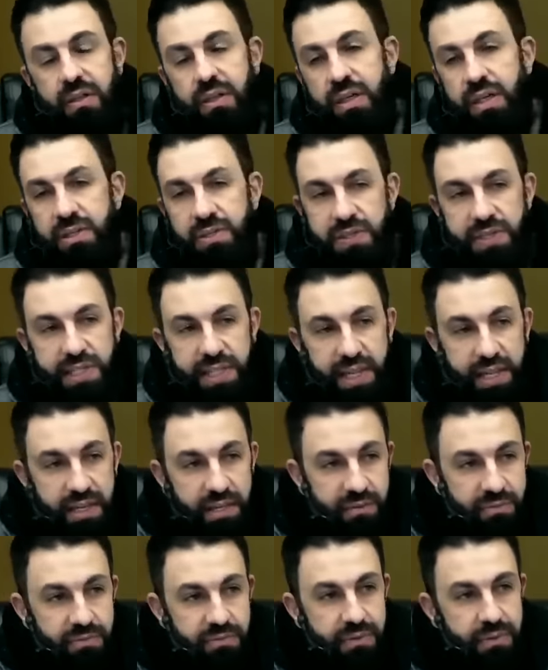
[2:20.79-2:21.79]

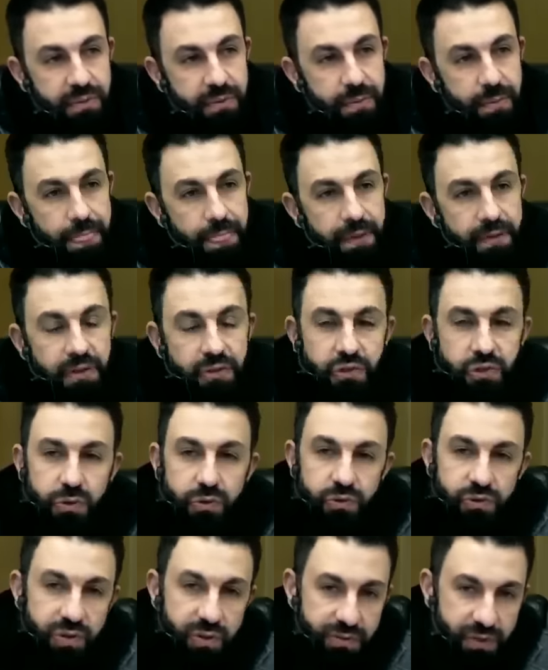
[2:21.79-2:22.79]
enslaved the
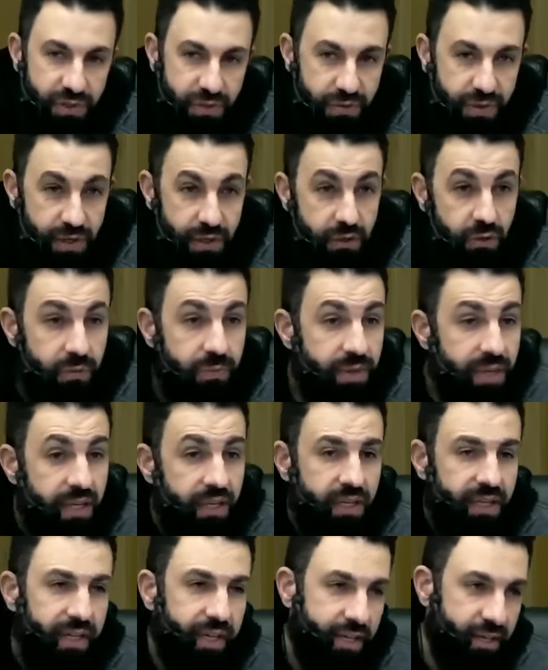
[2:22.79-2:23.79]
children of Israel, whom they
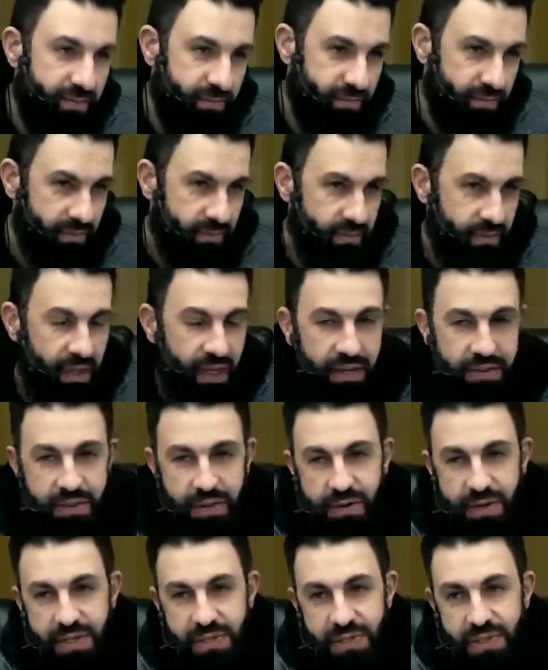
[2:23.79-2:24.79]
claim are
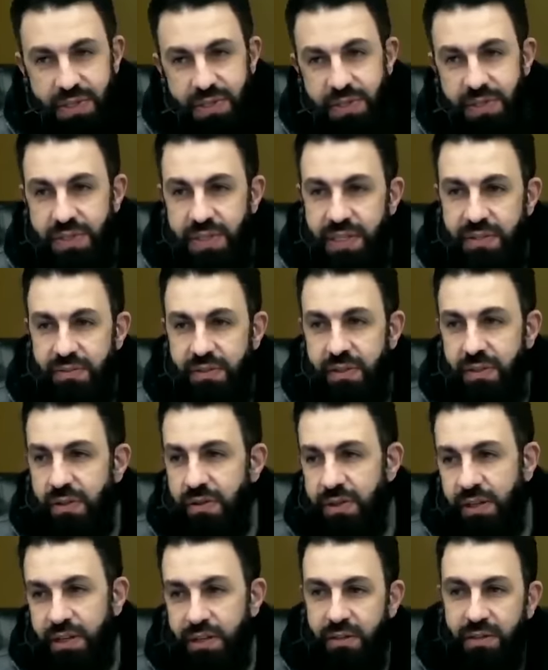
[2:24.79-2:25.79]
their ancestors, even though
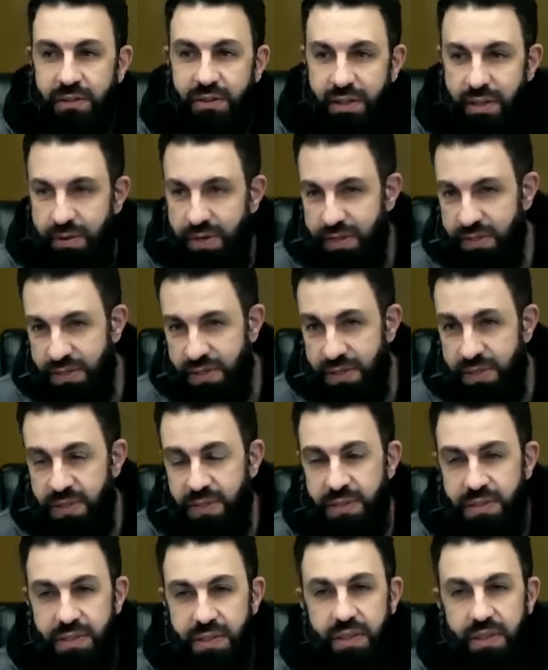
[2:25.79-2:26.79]
they are not their ancestors.